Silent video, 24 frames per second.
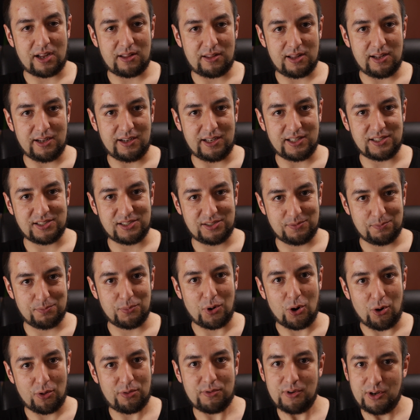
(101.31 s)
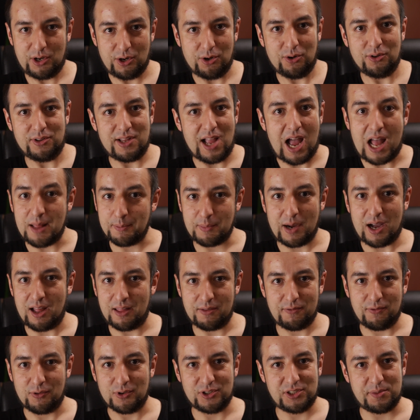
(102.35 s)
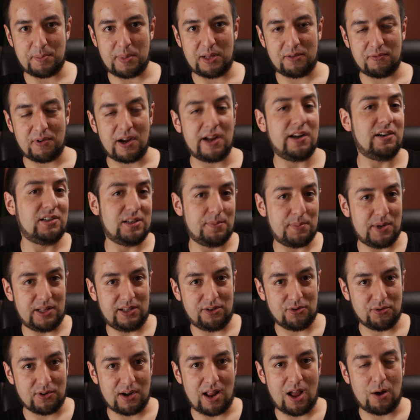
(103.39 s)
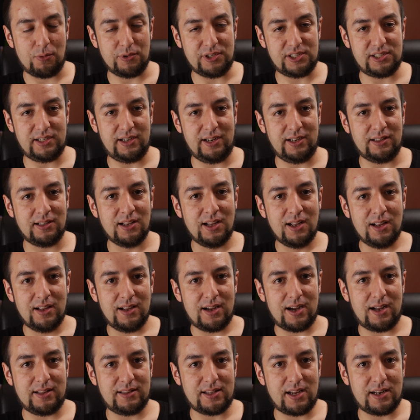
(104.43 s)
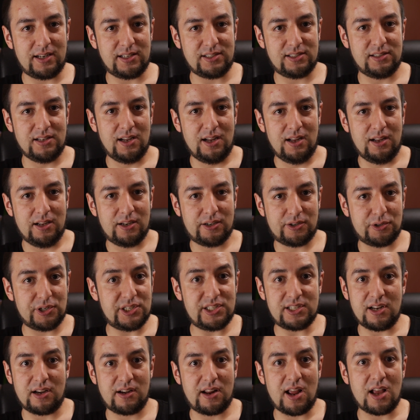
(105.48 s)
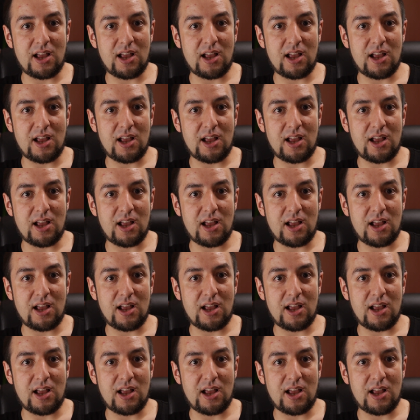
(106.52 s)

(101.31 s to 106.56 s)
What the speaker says: I think it's both good and bad for Spitfire, depending on how we see it, and that is Christian